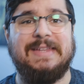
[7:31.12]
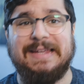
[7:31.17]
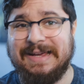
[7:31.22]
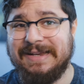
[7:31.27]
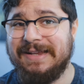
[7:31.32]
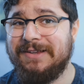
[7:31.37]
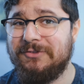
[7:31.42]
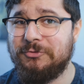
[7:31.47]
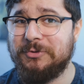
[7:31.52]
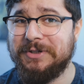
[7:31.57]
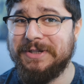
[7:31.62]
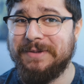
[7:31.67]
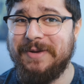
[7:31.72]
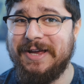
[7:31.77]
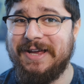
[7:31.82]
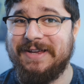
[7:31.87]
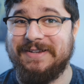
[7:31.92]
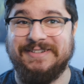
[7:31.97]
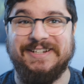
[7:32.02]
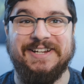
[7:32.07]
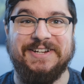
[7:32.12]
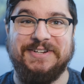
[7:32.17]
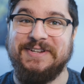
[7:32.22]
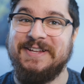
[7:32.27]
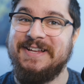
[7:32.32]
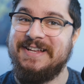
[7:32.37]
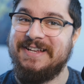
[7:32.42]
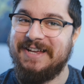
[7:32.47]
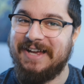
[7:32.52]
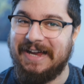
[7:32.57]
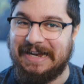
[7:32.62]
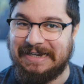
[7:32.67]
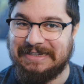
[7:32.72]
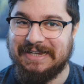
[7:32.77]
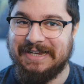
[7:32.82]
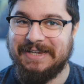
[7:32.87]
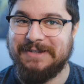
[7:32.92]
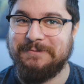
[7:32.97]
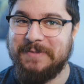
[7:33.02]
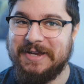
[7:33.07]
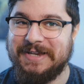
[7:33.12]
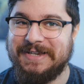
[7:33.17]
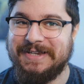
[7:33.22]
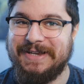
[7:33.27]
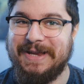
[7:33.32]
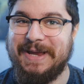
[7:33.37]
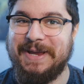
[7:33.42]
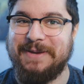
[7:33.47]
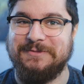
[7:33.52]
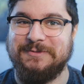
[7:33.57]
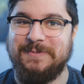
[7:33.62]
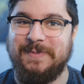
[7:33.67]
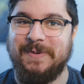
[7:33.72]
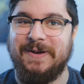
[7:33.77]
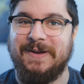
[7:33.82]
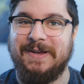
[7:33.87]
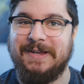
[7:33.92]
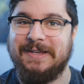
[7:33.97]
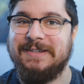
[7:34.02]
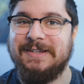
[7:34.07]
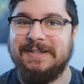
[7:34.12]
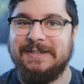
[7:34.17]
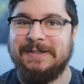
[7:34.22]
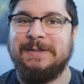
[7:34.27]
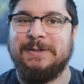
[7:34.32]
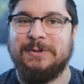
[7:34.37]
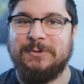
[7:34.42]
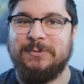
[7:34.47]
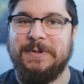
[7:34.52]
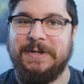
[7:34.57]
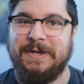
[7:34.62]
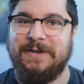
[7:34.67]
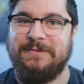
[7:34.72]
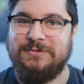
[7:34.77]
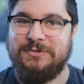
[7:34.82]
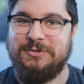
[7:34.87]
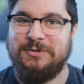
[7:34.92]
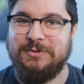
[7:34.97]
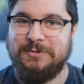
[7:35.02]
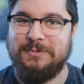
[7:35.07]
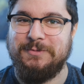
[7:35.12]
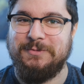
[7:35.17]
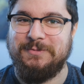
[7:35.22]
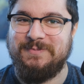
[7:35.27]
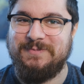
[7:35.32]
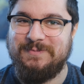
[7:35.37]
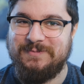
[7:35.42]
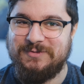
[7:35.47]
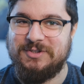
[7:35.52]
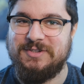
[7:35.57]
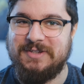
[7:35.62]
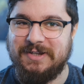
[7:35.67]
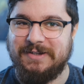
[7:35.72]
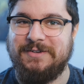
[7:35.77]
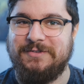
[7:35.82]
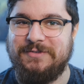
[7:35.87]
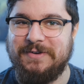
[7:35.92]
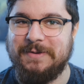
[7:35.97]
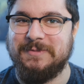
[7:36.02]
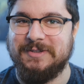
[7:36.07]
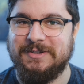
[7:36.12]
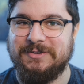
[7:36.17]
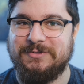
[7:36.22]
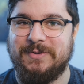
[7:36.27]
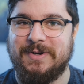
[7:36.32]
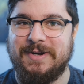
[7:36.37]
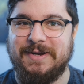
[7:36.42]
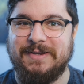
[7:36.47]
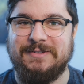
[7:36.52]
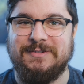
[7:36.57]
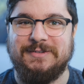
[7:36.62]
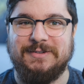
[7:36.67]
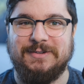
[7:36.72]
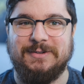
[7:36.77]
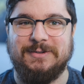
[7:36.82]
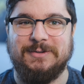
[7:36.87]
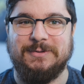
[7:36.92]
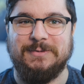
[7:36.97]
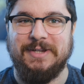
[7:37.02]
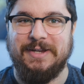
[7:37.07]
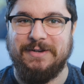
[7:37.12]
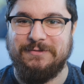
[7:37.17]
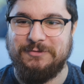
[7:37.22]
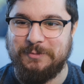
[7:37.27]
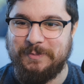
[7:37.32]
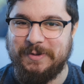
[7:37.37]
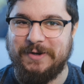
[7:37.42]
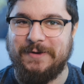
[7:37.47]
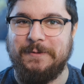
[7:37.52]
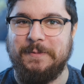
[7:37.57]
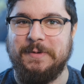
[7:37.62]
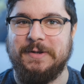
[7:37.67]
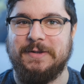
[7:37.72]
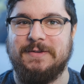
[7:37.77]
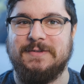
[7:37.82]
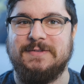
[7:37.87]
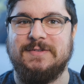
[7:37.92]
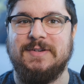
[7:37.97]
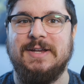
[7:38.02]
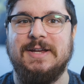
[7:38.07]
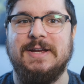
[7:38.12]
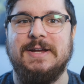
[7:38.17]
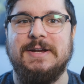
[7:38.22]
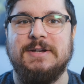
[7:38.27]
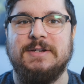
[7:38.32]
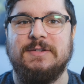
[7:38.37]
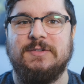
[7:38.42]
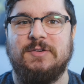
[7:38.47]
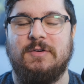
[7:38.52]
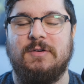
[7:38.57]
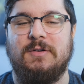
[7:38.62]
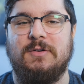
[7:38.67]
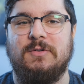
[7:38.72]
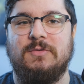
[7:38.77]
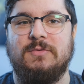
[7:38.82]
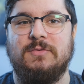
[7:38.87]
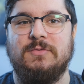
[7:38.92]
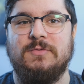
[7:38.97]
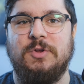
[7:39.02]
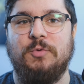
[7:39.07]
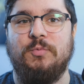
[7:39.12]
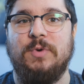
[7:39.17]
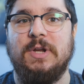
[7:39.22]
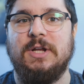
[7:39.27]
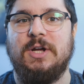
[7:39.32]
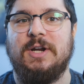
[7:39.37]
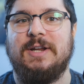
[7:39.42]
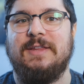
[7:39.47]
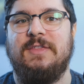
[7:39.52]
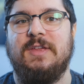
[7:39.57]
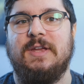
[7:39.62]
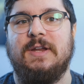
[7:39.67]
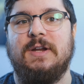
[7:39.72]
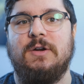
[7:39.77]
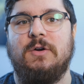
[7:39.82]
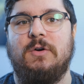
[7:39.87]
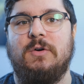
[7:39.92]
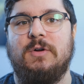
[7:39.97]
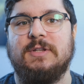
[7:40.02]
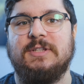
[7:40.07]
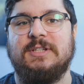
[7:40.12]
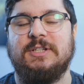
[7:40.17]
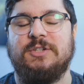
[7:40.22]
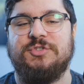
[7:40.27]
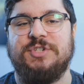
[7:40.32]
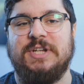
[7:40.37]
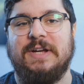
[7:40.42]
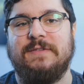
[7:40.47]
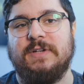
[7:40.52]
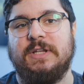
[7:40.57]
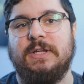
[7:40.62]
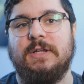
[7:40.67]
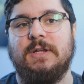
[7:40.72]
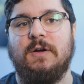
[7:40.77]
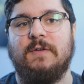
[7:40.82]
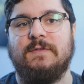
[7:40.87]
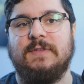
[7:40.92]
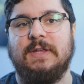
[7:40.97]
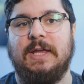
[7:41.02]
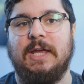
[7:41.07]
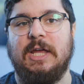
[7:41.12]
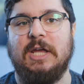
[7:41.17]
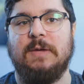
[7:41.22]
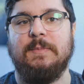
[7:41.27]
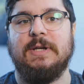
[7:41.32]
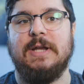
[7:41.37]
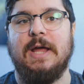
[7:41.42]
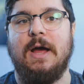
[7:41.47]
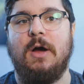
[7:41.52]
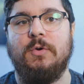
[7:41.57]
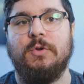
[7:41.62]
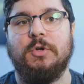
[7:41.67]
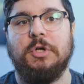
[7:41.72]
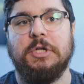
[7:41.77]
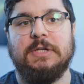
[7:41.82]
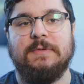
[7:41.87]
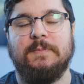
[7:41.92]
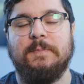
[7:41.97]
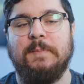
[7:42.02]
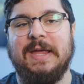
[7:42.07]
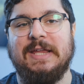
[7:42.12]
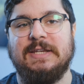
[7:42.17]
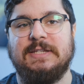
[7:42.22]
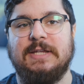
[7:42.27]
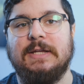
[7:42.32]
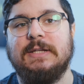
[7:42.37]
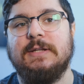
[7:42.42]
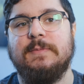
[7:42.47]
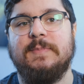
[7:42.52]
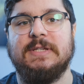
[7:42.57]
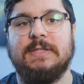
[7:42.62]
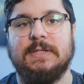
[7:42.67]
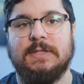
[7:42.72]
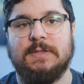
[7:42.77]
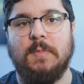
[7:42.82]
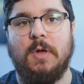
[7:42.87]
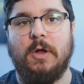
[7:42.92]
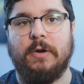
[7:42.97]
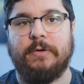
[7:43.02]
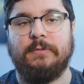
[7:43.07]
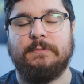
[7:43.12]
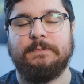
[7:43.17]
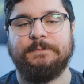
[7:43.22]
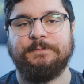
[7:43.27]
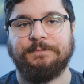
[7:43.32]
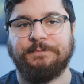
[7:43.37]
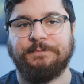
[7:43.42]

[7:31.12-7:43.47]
And that's really bad. I like making games, but we have to sustain our families, right? So we have to pay our bills. So you really got to think on the longevity of the game and how you're going to maintain the business model.